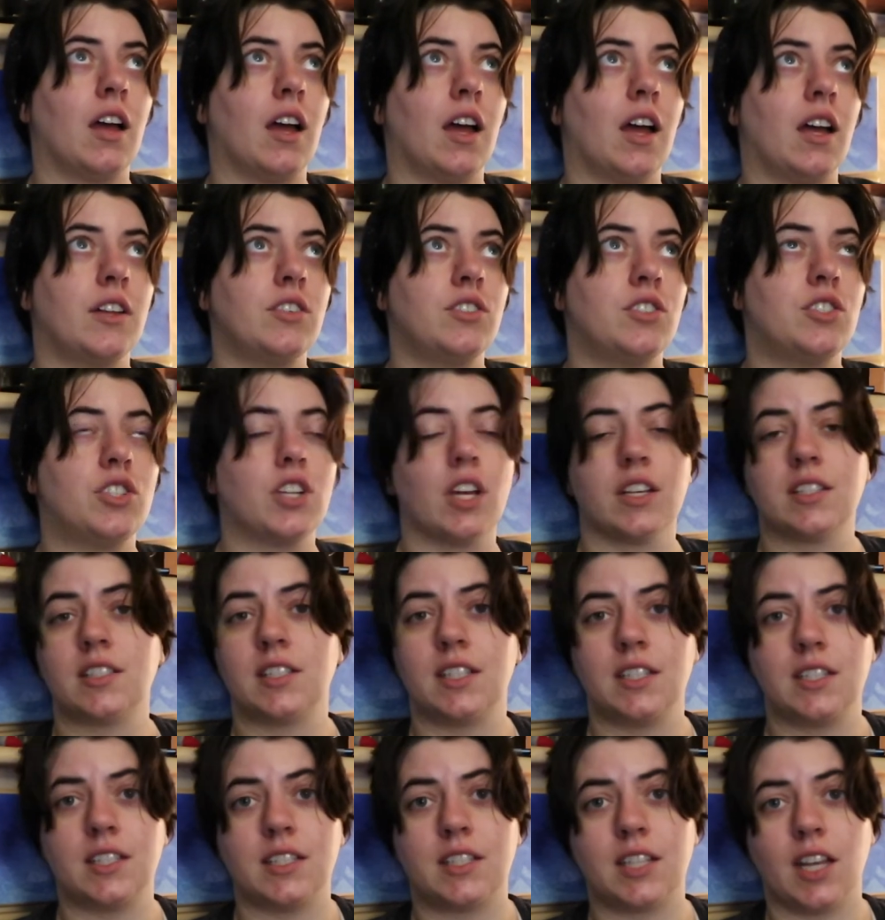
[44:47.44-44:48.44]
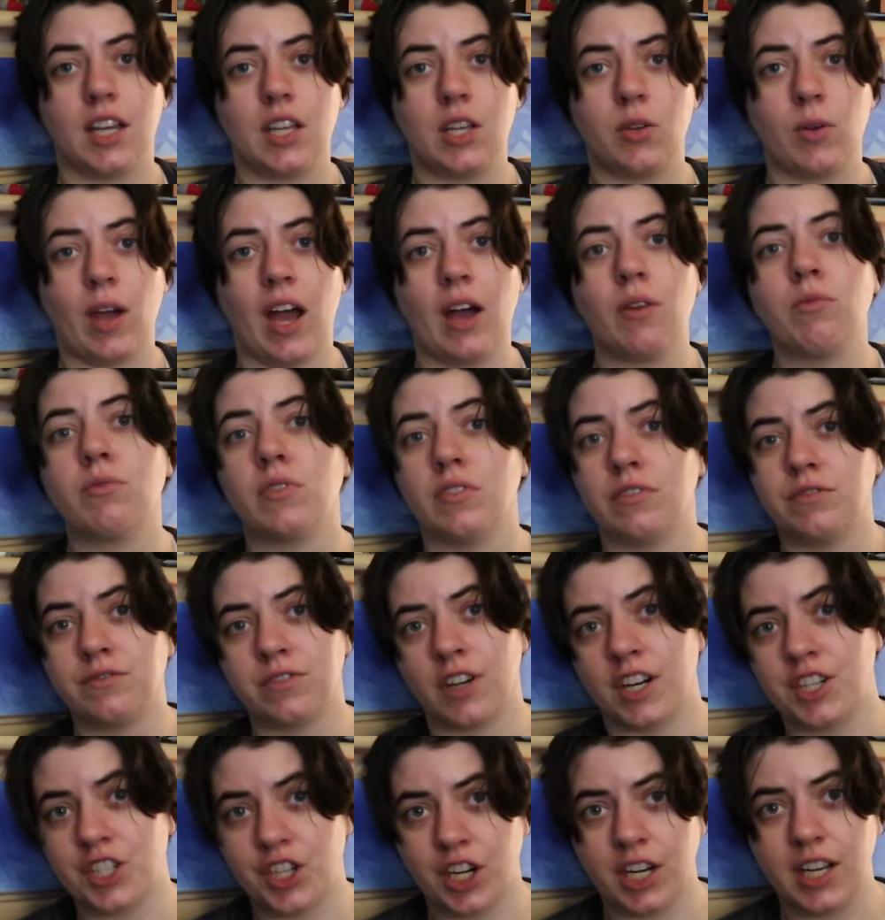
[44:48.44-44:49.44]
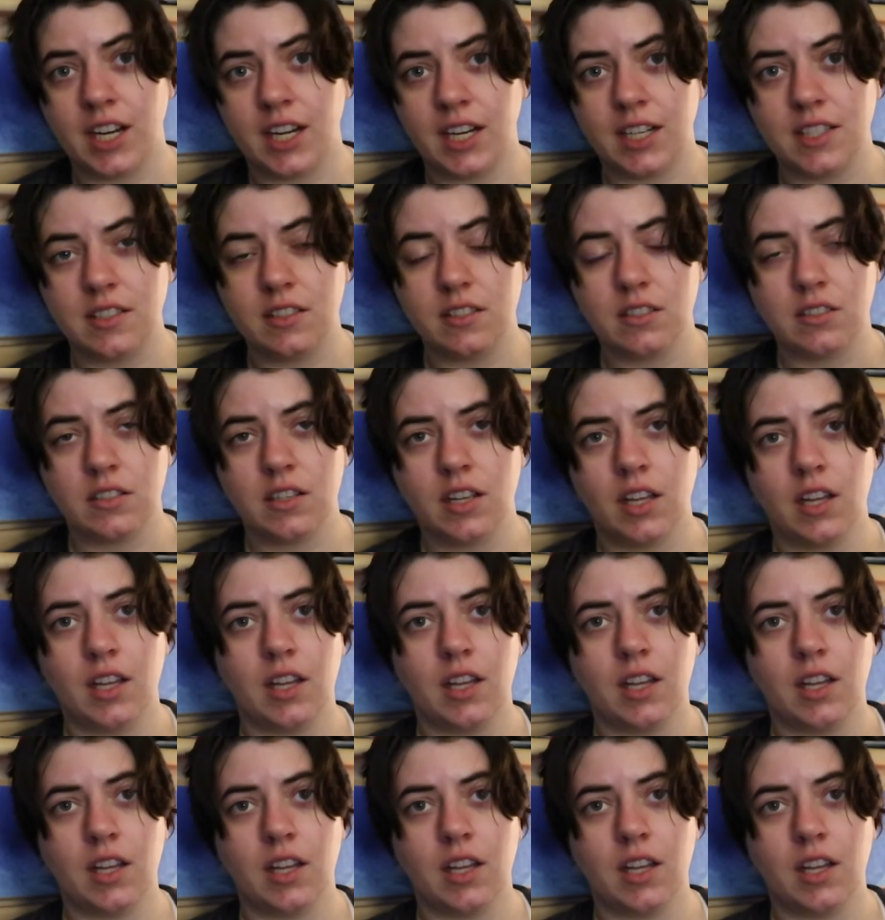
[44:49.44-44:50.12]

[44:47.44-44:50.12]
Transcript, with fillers: I just need to tell you how refreshing it is